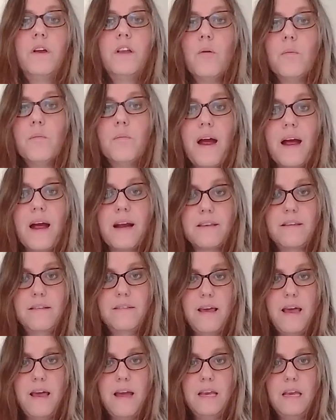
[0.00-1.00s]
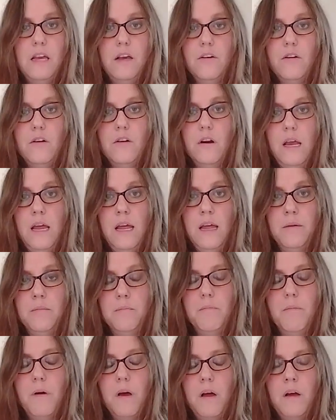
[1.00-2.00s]
don't practice that here
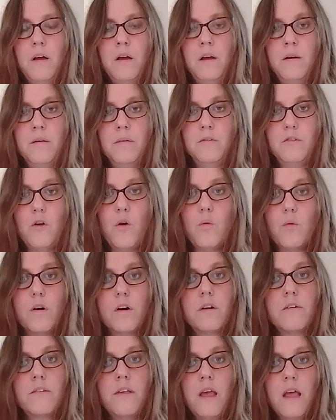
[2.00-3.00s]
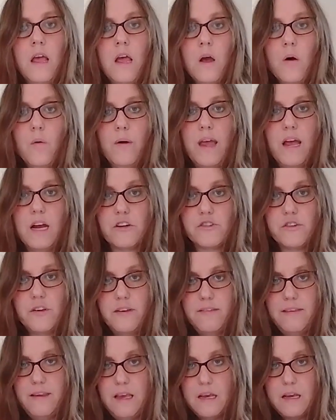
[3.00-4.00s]
at SOARworks. We actually
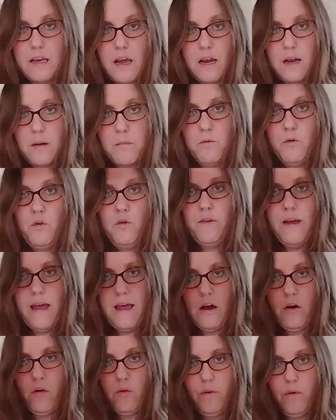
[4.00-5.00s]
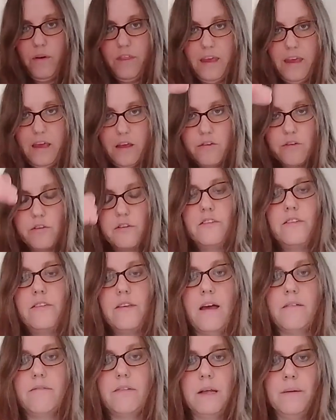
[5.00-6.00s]
see it kind of move out with the other
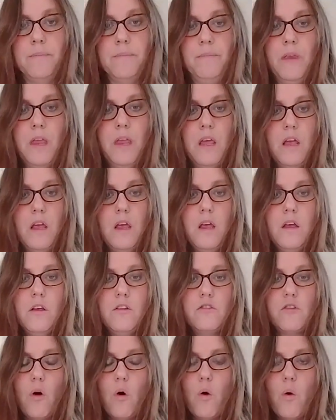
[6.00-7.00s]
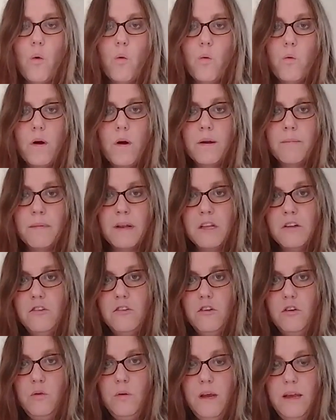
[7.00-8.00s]
7. So what I'm going
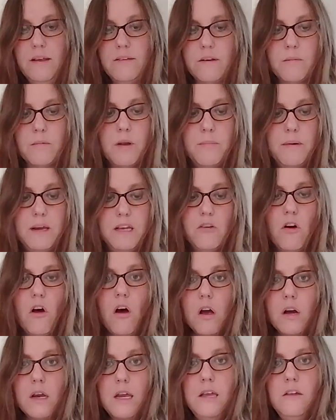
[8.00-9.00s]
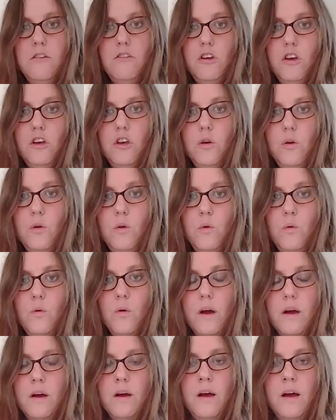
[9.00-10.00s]
to do is I'm going to be talking to
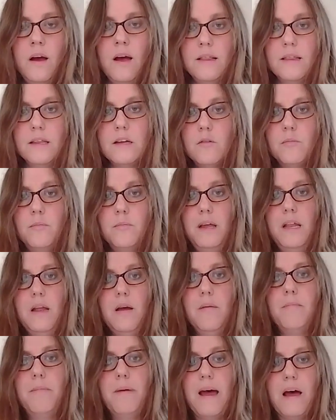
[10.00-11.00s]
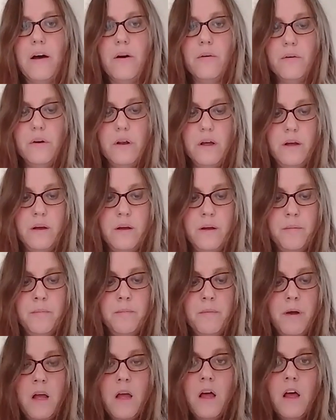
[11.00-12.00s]
you a little bit
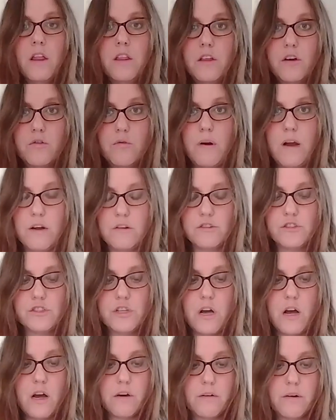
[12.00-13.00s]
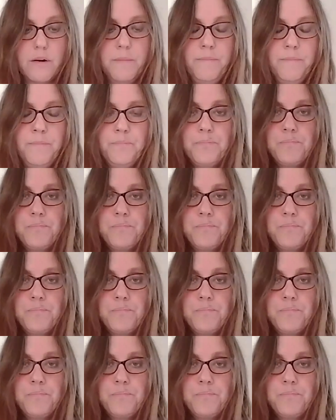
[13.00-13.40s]
about the crown chakra,